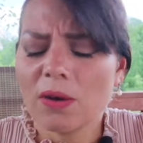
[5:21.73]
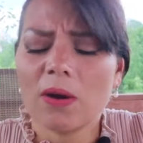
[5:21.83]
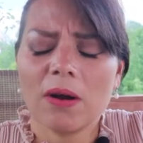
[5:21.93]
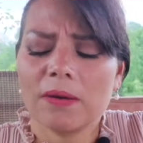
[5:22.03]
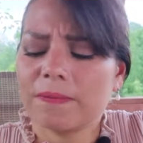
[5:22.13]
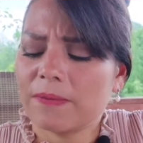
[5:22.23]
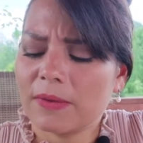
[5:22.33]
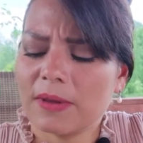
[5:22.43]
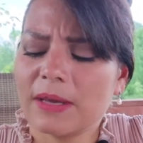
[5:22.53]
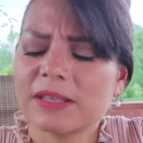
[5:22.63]
Oh,
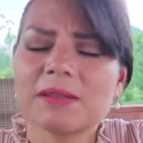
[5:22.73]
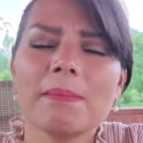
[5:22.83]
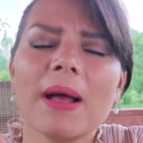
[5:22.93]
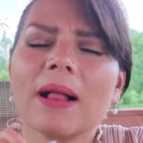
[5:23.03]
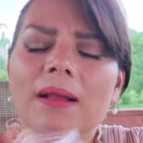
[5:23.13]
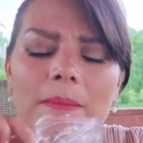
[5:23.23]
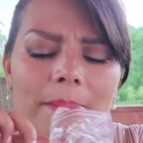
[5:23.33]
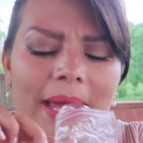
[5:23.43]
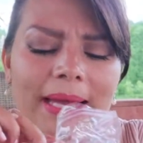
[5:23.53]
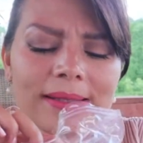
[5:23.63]
smell
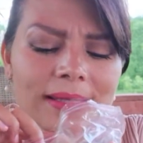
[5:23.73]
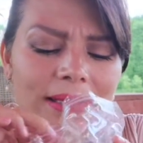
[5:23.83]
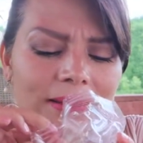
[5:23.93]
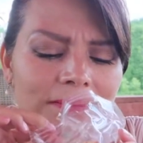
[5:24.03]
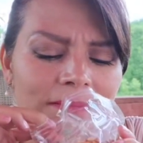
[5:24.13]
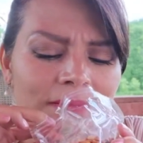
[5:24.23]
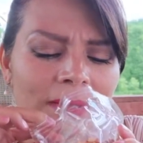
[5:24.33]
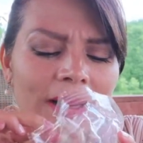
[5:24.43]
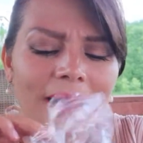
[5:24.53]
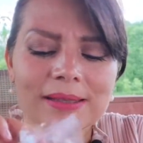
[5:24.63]
amazing.
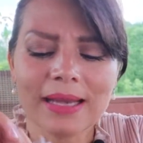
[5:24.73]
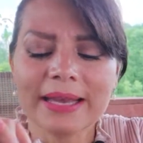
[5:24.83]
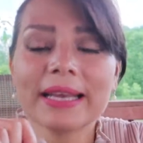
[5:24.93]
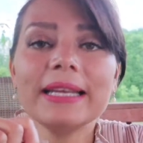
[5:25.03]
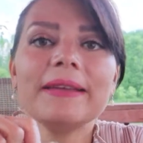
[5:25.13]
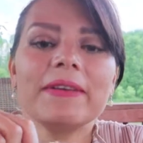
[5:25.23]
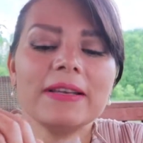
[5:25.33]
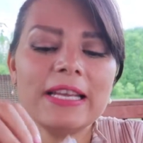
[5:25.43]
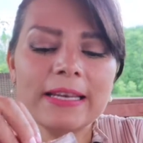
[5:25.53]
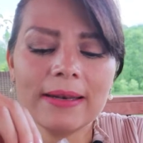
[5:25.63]
I can
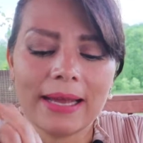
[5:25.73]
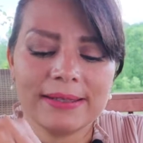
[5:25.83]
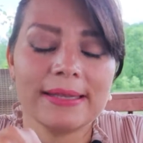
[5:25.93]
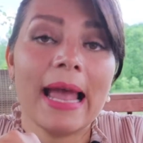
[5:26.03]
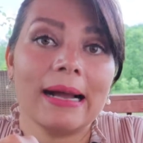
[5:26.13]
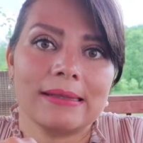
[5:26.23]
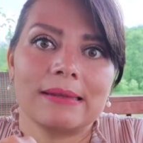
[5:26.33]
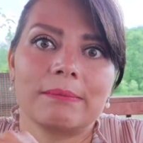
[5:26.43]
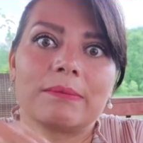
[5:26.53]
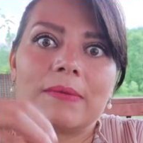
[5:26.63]
even eat it like
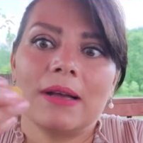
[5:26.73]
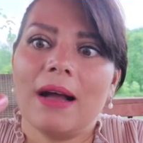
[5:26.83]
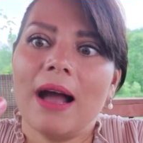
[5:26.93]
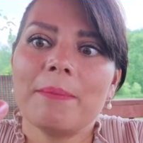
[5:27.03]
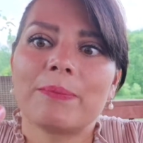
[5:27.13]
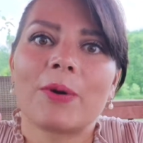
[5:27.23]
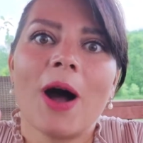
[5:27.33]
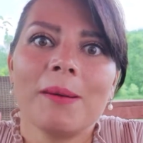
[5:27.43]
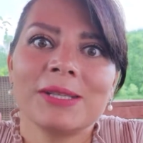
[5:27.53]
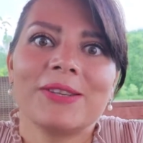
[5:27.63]
snacks. I
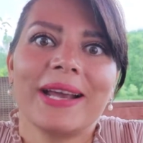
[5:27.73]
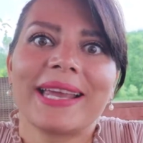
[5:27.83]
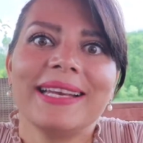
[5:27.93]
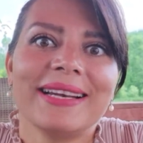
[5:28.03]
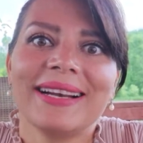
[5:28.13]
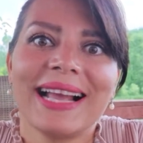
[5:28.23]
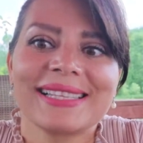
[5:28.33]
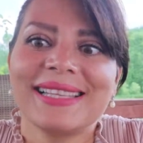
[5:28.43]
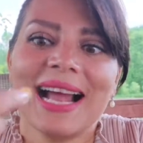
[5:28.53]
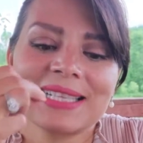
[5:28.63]
promise you I can eat it
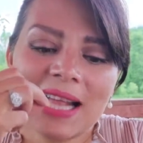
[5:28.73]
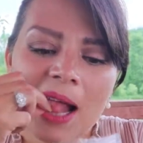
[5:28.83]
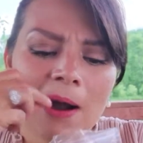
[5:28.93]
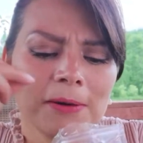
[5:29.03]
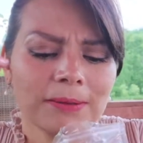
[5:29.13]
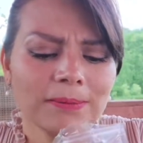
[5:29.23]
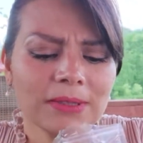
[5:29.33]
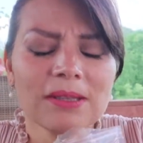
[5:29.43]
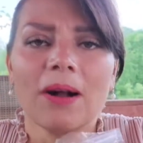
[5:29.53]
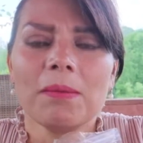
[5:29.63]
like snacks.
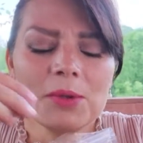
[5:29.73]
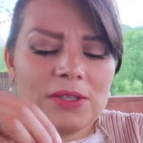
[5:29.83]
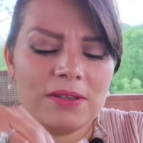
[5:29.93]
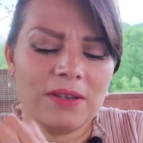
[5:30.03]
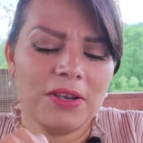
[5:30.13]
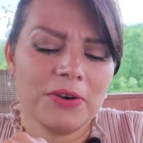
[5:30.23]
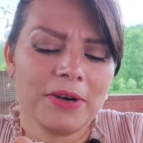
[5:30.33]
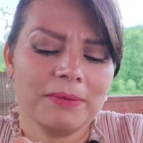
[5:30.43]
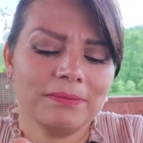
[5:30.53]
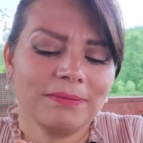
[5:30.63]
It's almost in
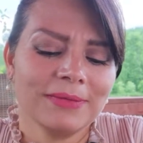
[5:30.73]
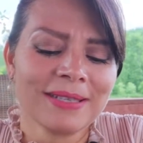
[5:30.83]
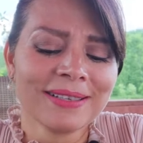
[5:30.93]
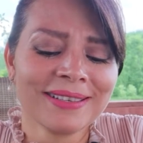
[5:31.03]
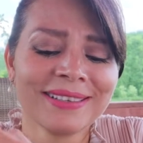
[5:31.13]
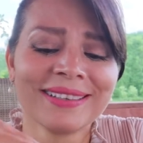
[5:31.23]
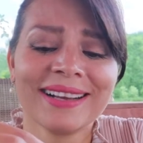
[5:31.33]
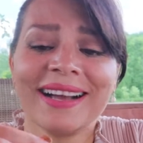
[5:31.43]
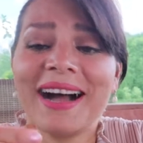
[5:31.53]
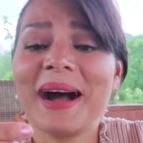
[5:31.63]
here.
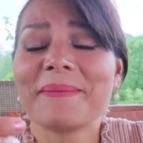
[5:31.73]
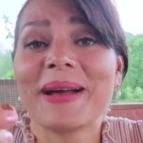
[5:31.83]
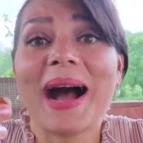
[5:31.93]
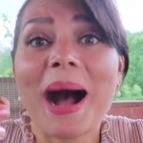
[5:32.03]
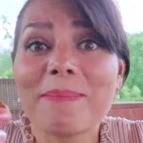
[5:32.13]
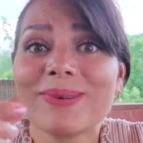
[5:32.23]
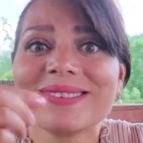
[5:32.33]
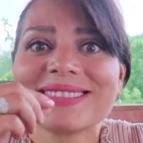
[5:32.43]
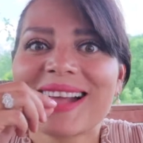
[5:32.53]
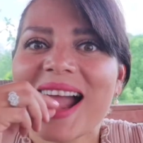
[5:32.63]

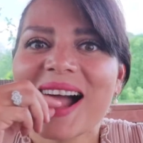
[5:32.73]
Apples.